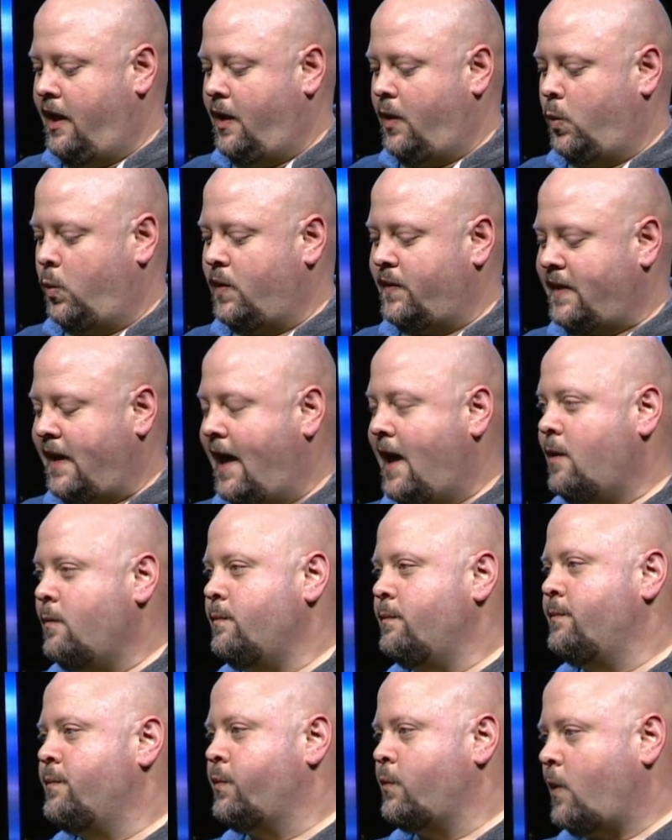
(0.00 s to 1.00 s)
without
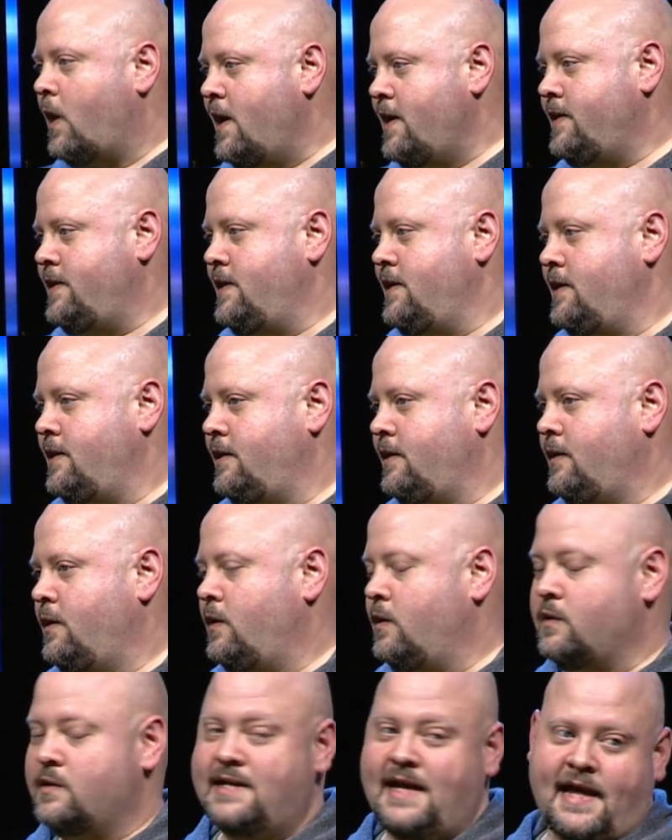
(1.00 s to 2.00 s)
breaking
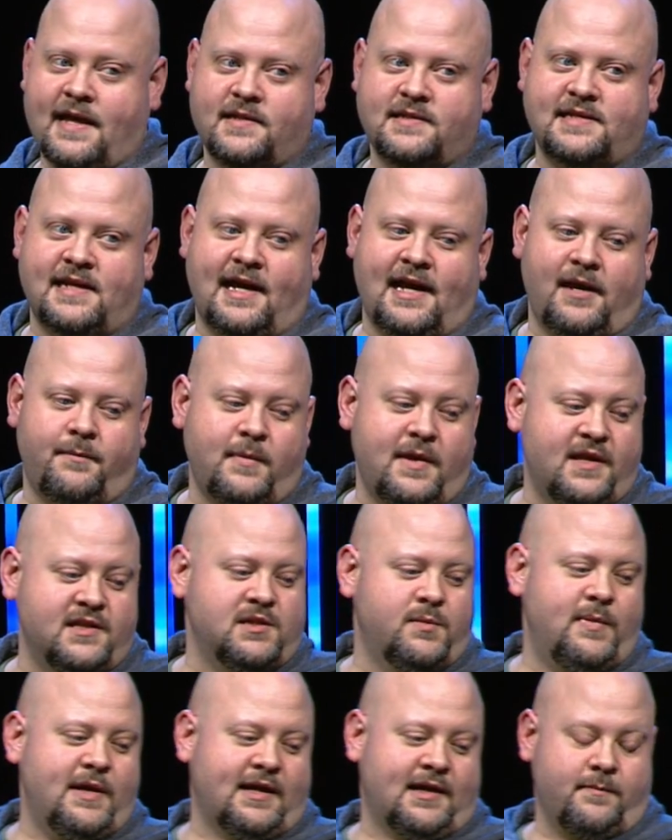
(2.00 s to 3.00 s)
or downtime is a
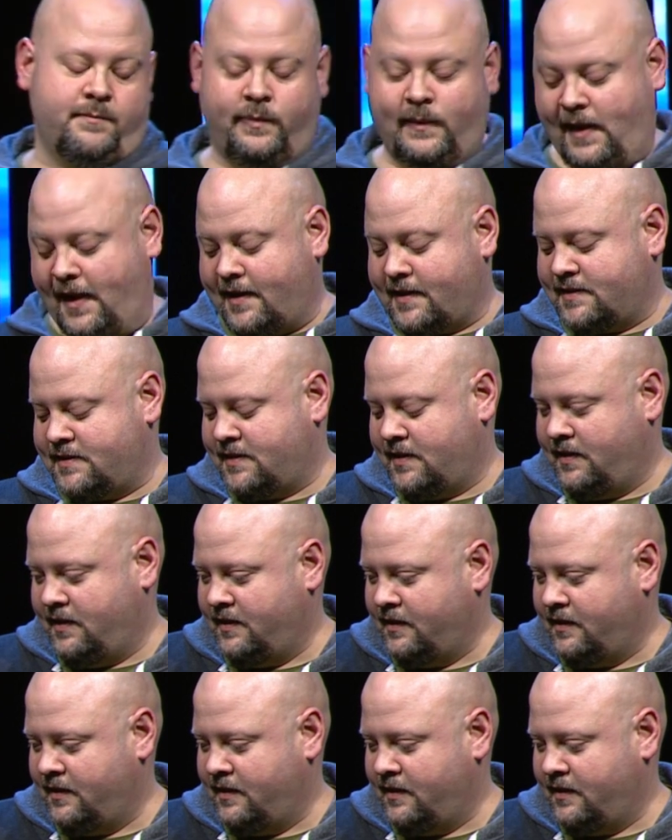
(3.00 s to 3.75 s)
bit complex.